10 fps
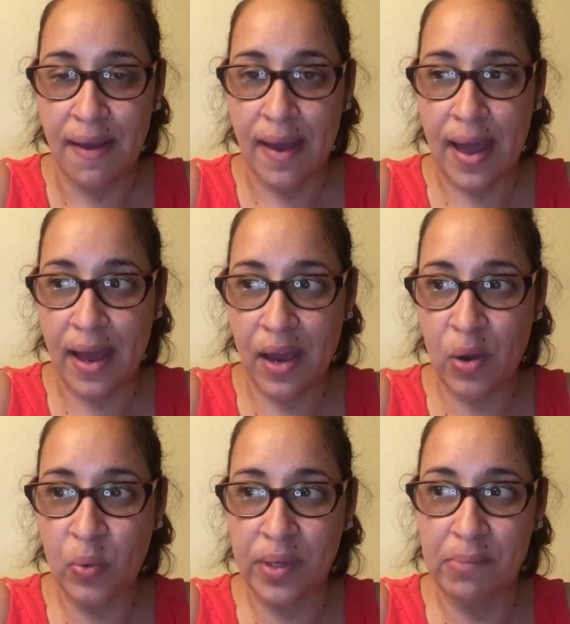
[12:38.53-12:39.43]
how
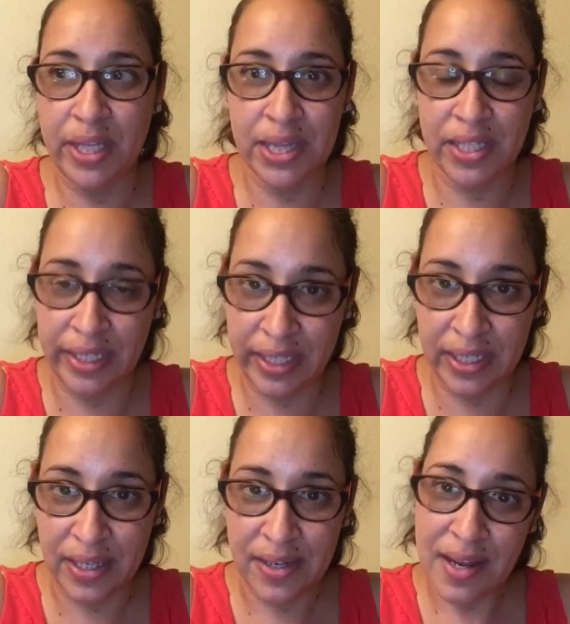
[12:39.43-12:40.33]
we meet the need,
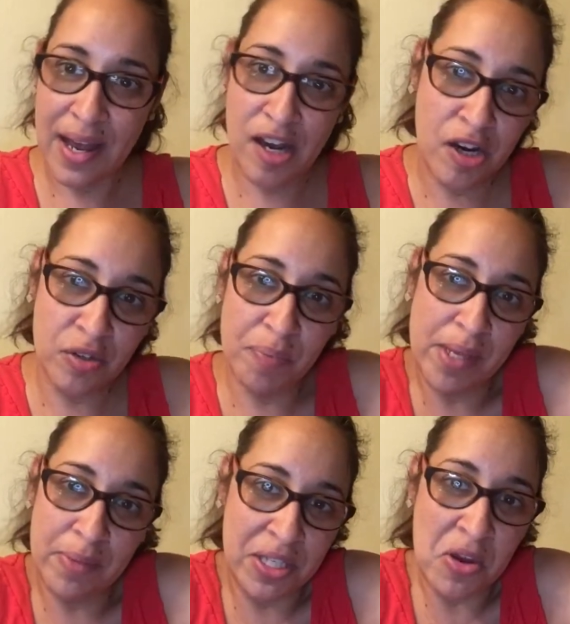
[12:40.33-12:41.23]
how
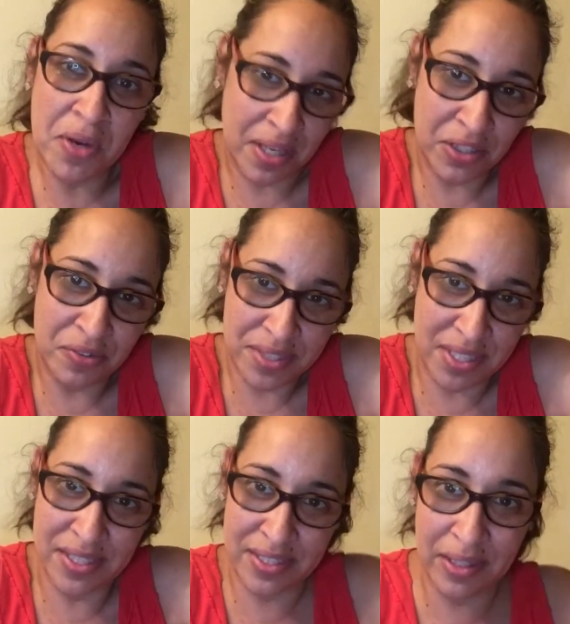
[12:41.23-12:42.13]
maybe you can use
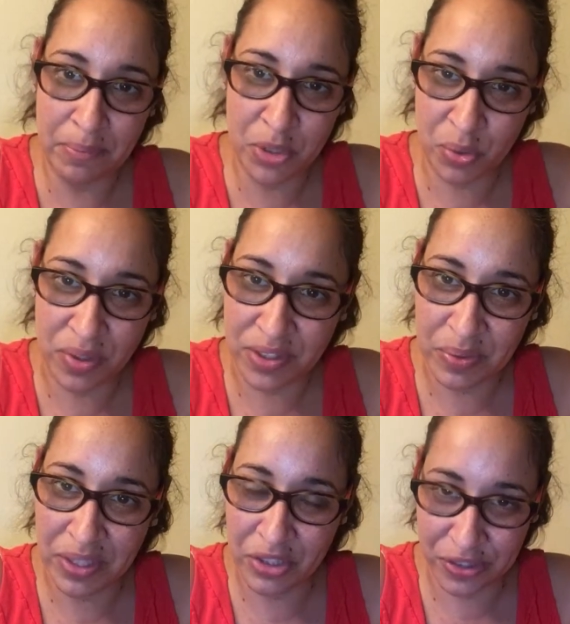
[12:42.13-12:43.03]
these same tools
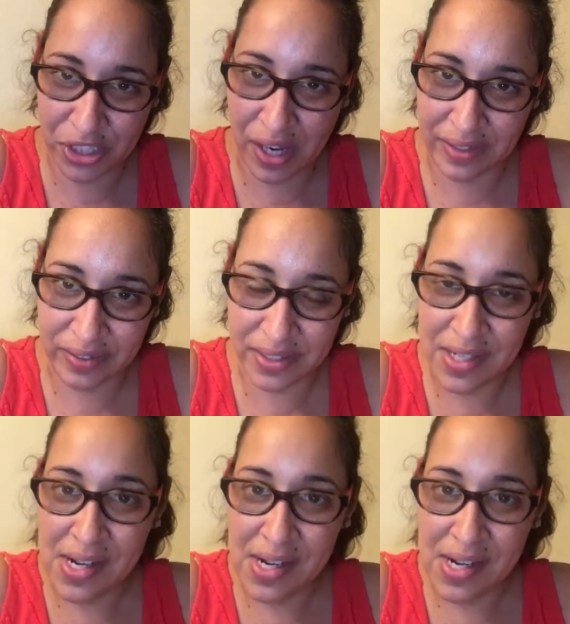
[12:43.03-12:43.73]
with your child,